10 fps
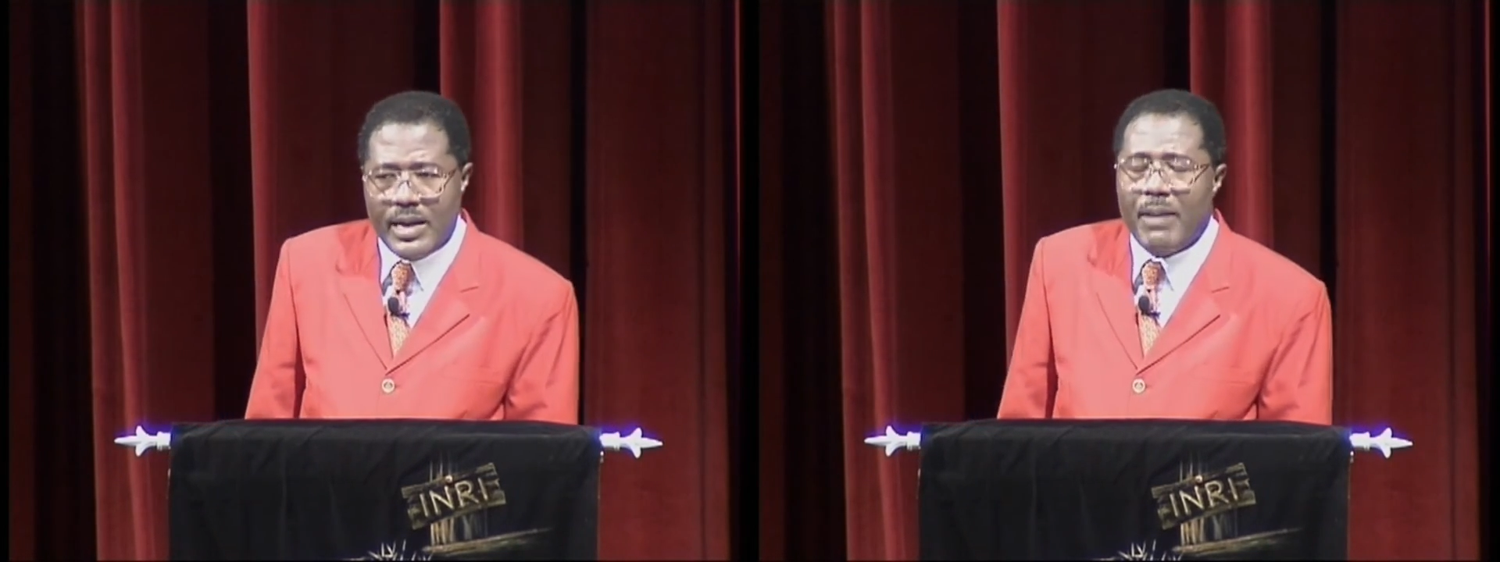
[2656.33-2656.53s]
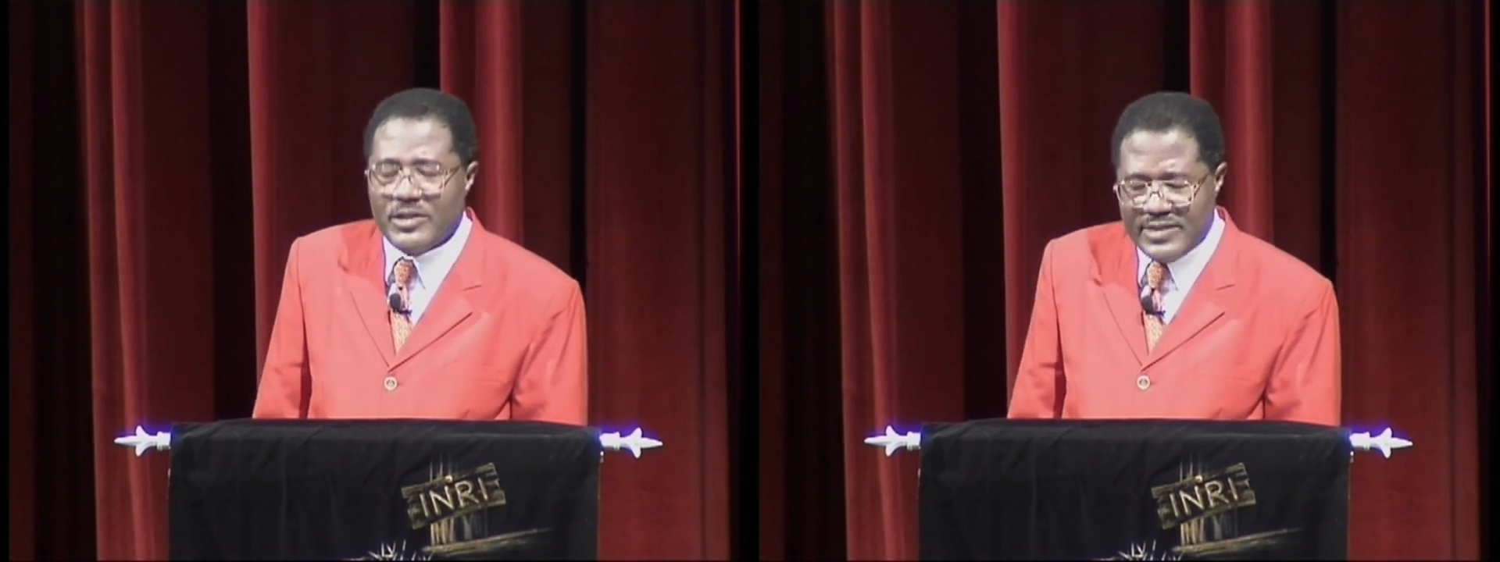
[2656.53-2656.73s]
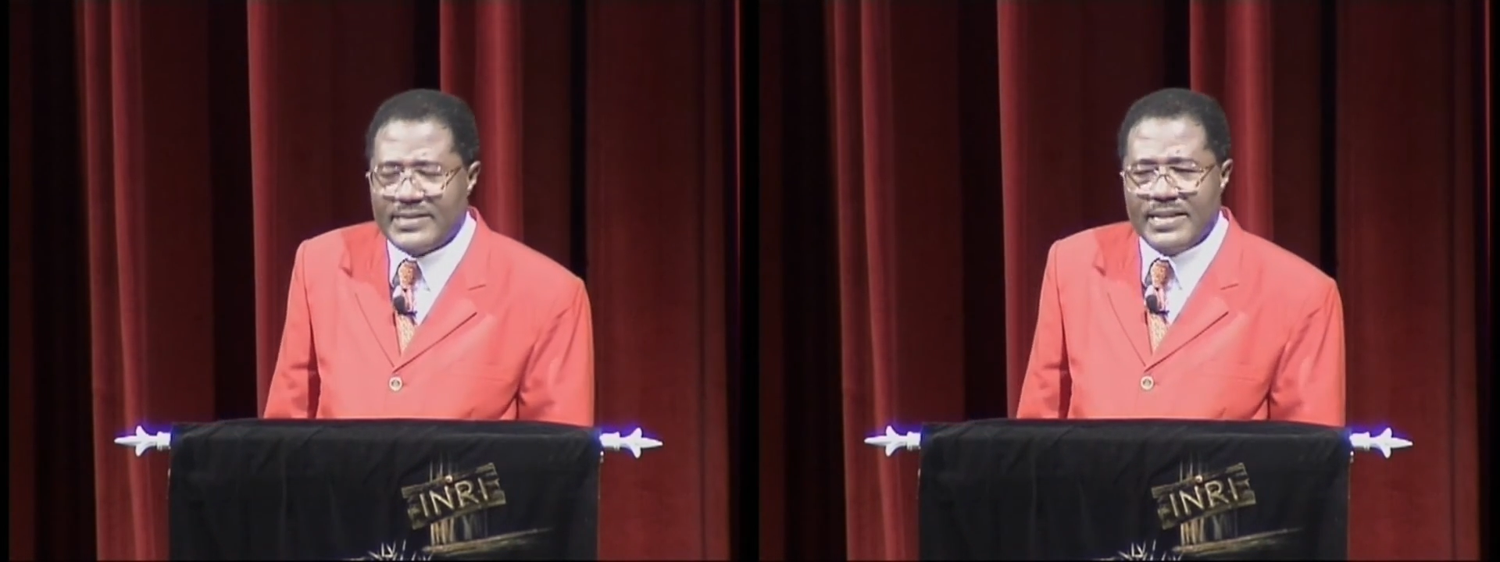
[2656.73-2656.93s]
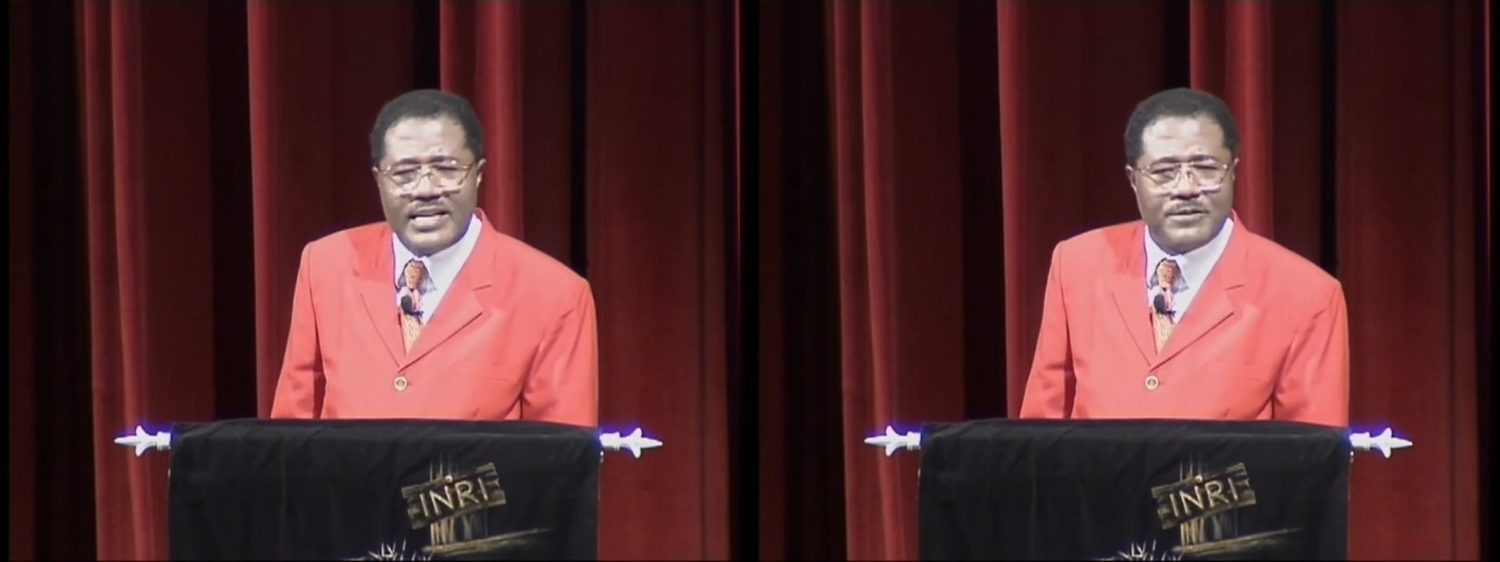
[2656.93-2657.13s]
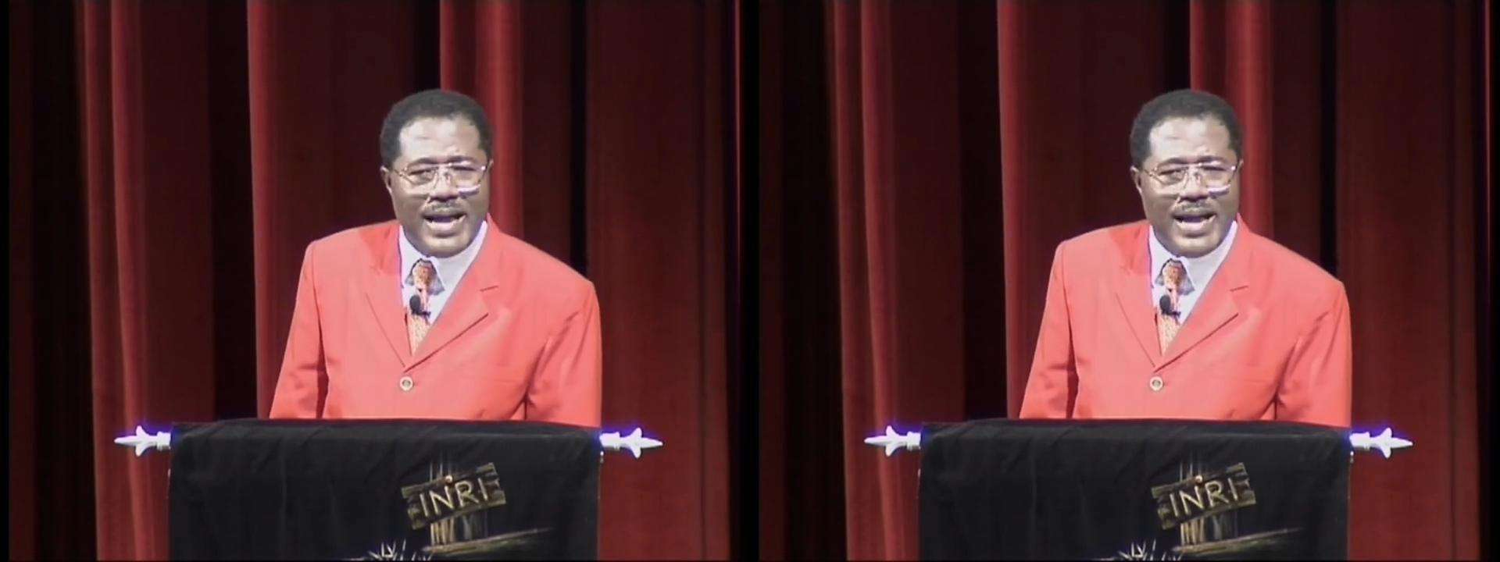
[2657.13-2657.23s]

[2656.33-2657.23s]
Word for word: About 16 years